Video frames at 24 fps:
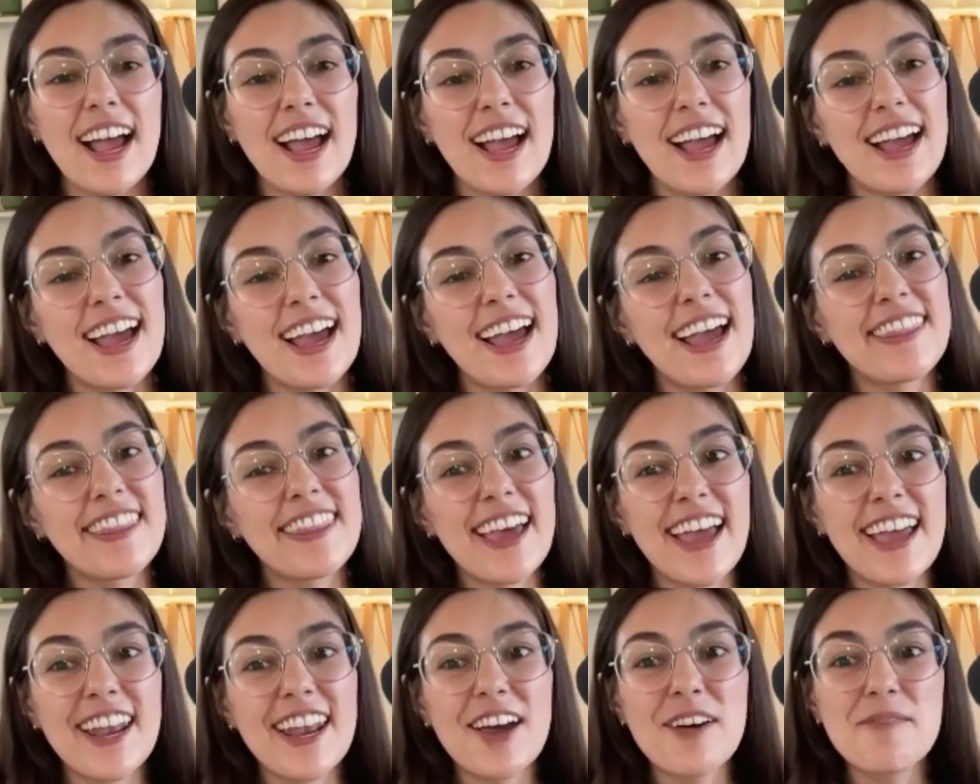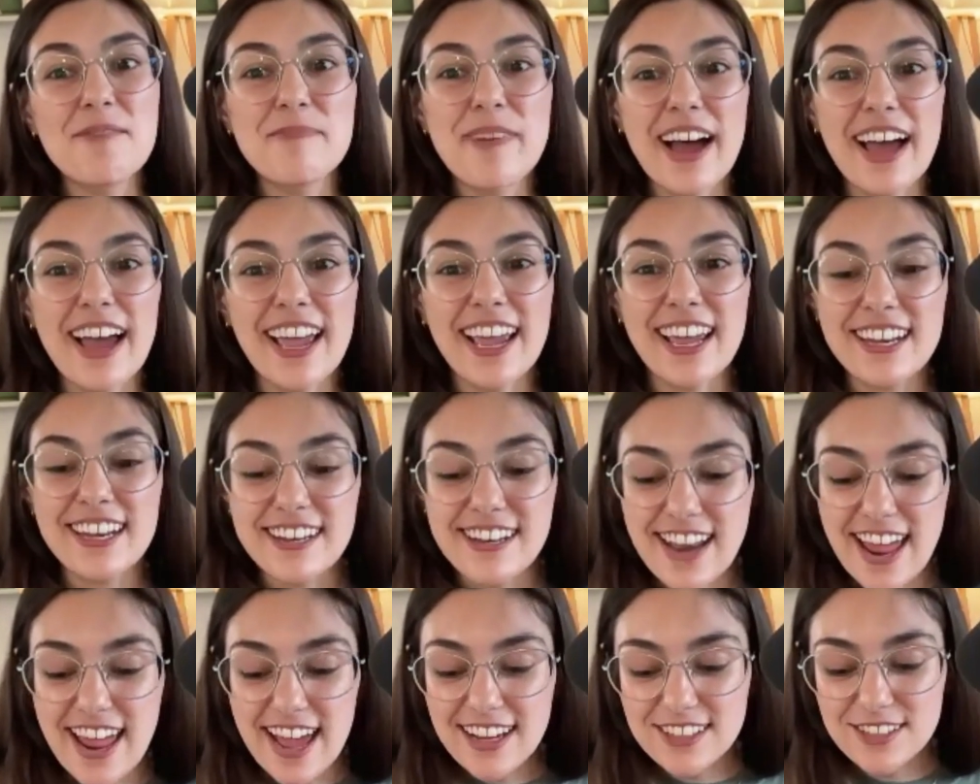And then my
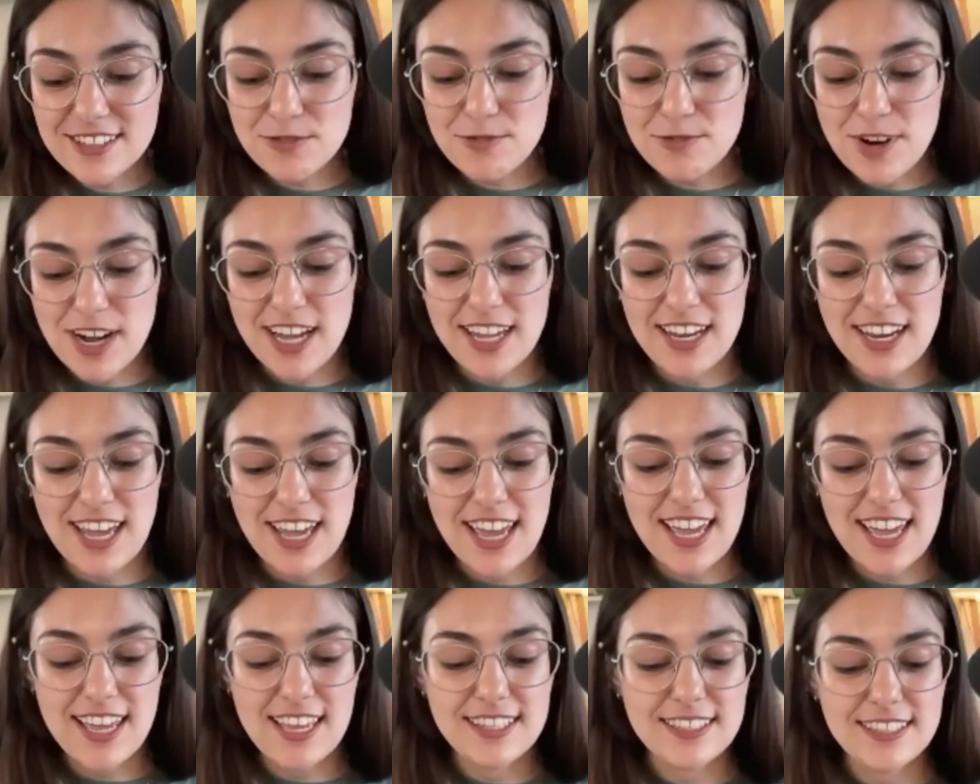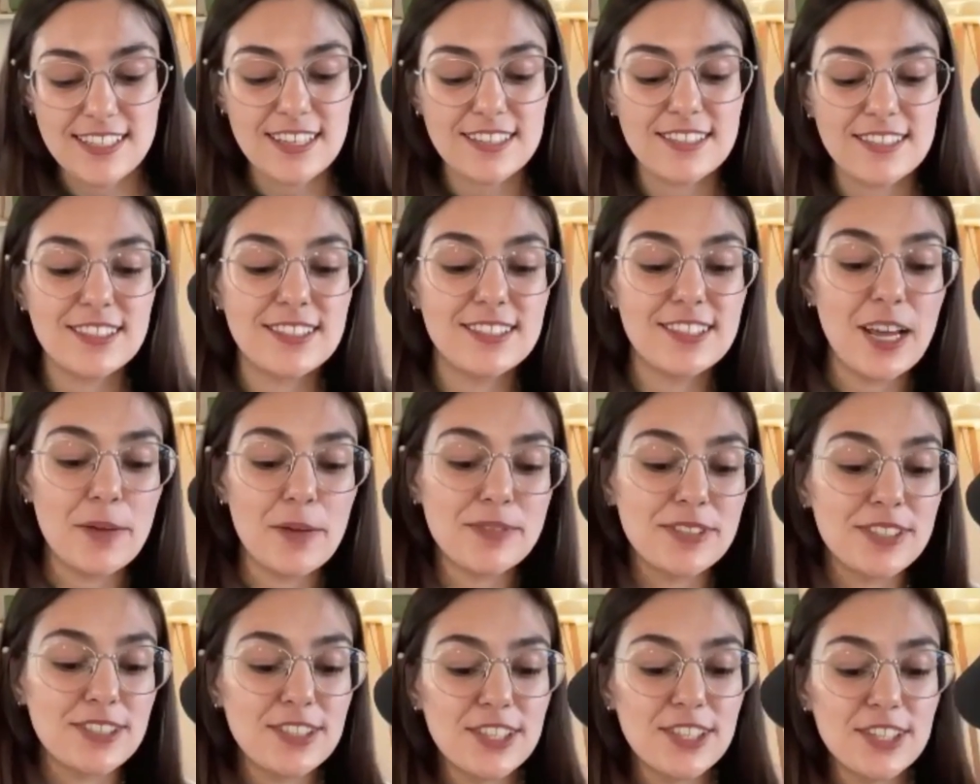next one is
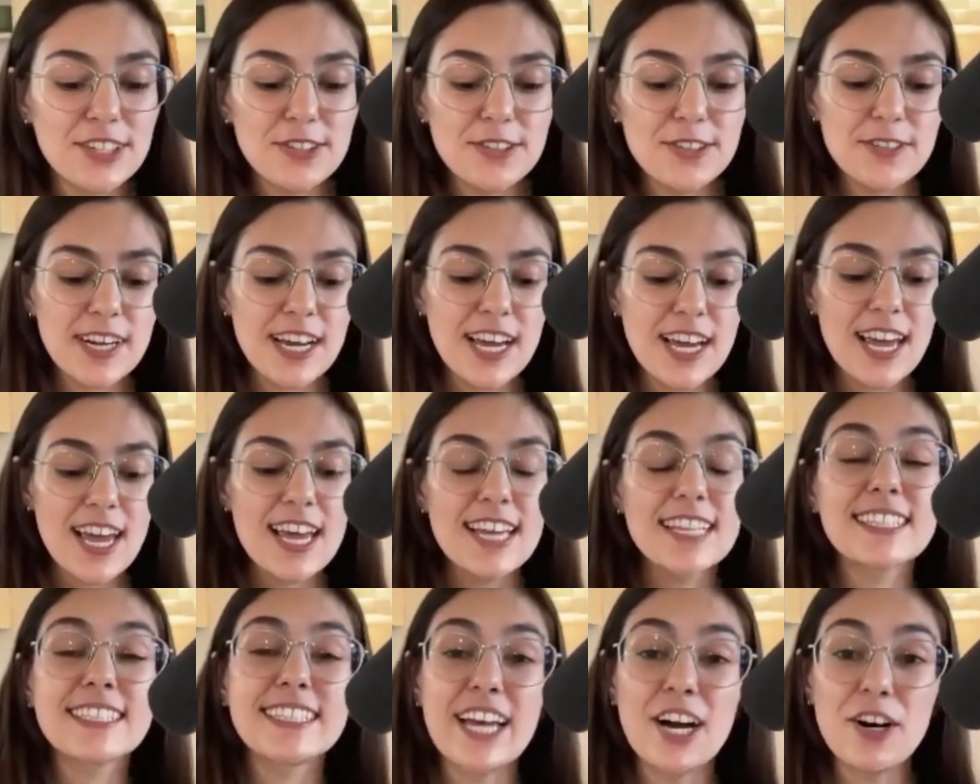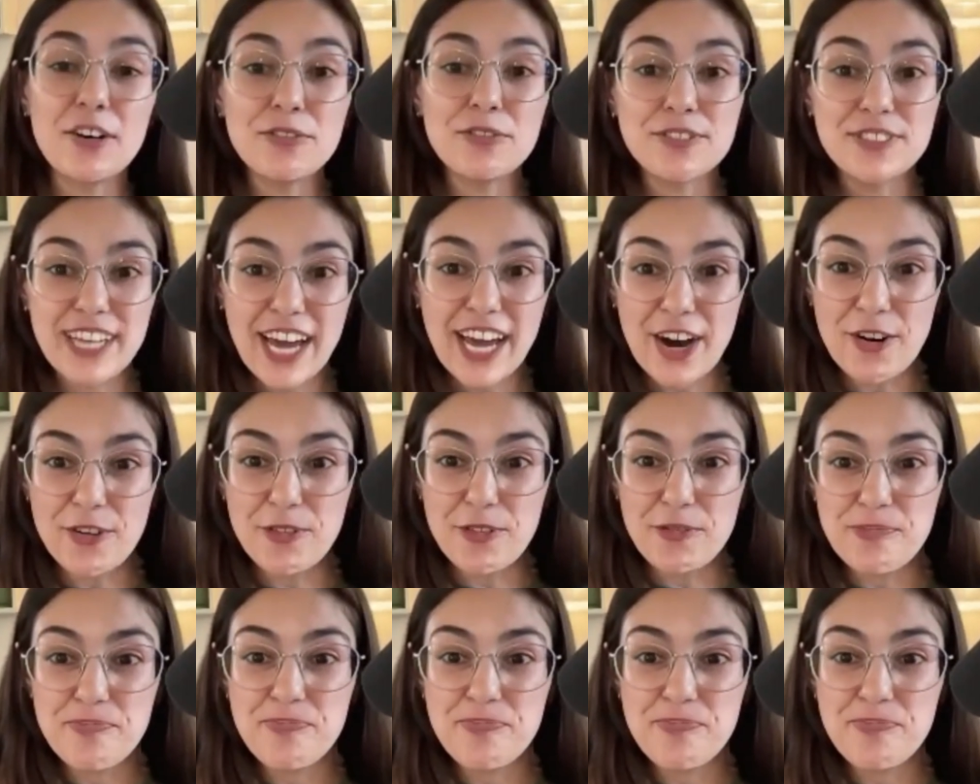substitute self doubt.